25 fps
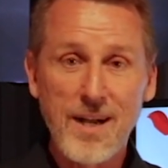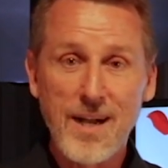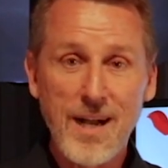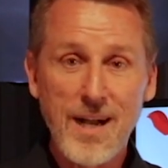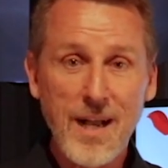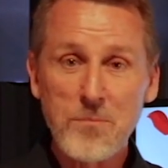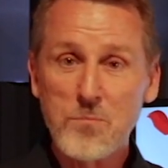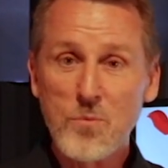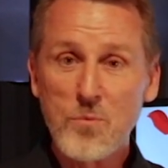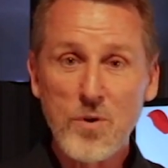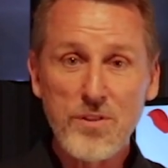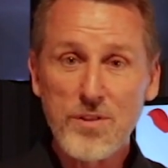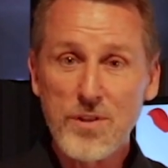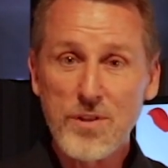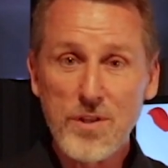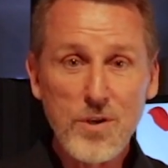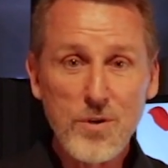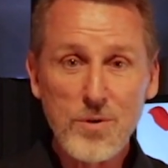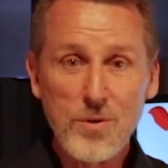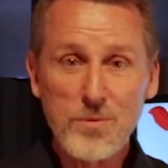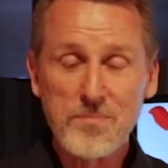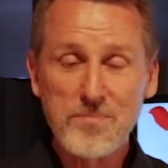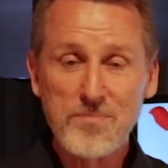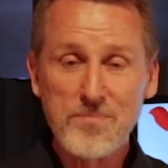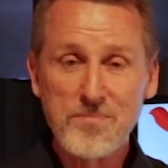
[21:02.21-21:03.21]
I'm with
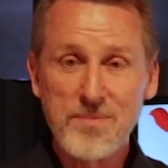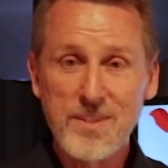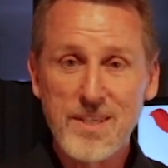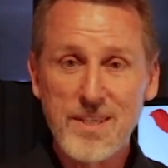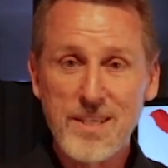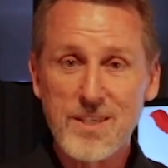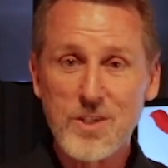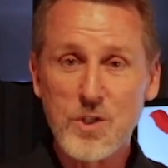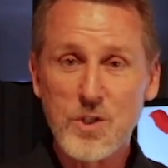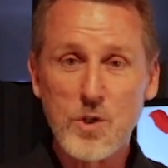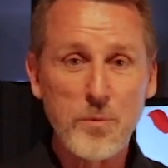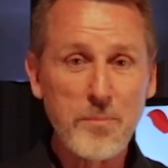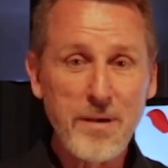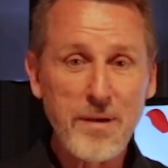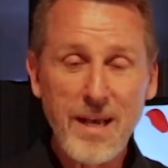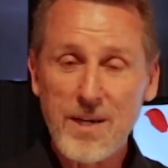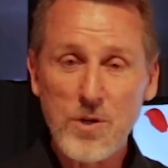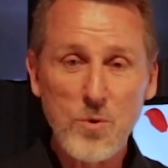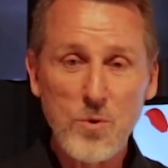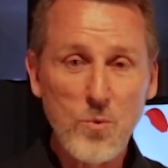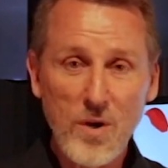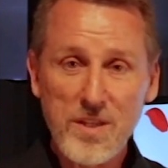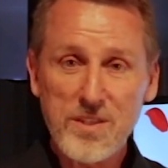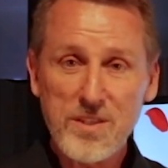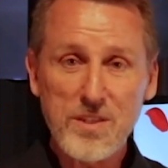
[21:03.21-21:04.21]
you no
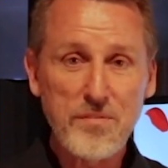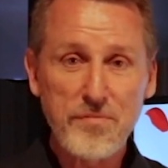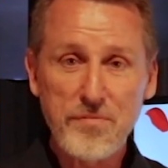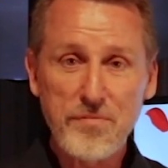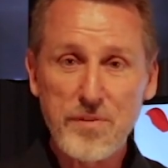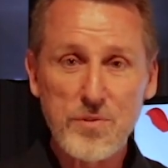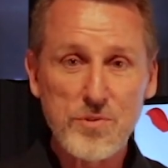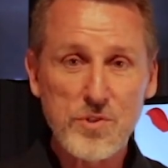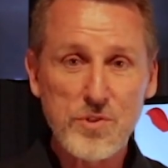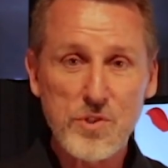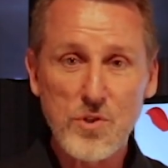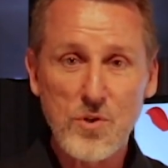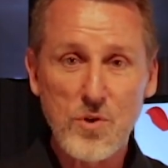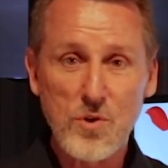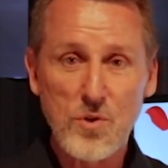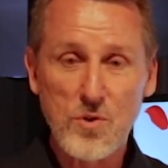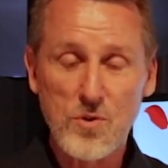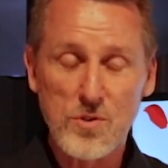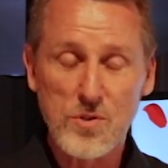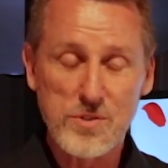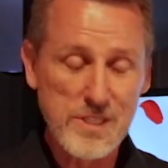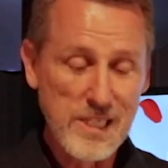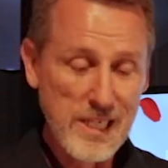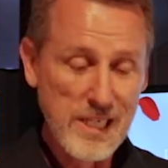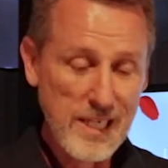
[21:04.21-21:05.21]
matter what the future
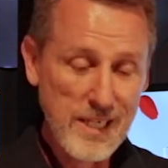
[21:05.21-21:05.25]
holds.